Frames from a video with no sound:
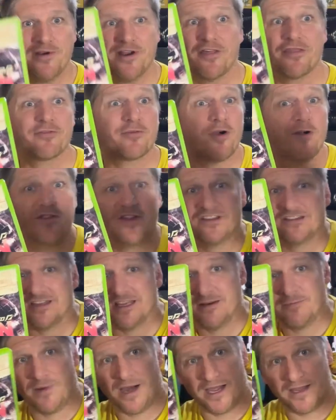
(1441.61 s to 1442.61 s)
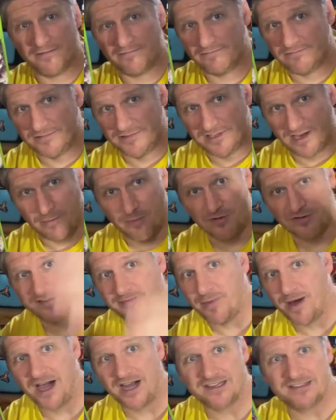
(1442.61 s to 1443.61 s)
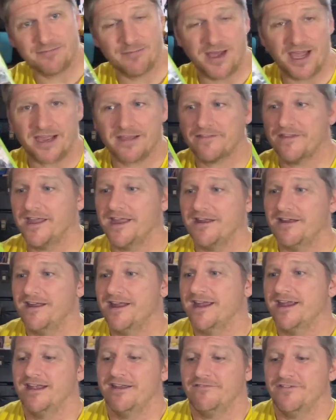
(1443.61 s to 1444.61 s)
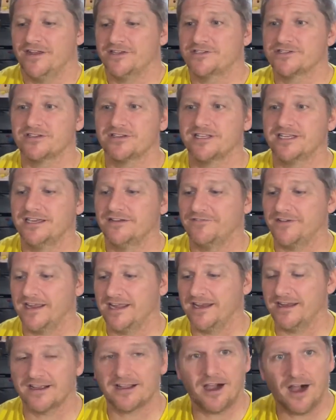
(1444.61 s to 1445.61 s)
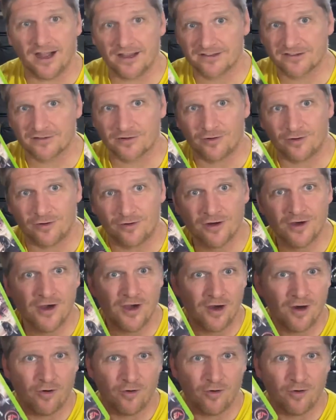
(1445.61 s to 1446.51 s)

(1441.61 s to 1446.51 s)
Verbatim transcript: am gonna throw this in my doubles box back there and eventually if I get a console